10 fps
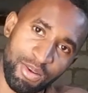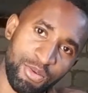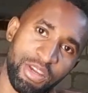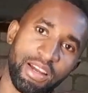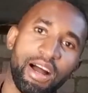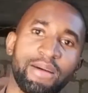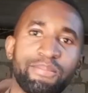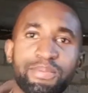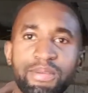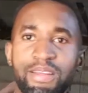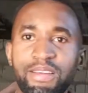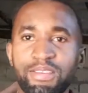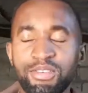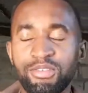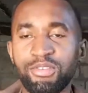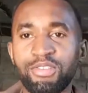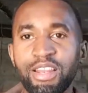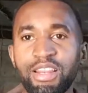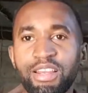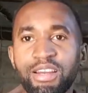looking up. You
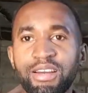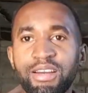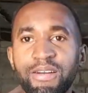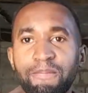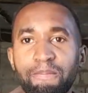find like the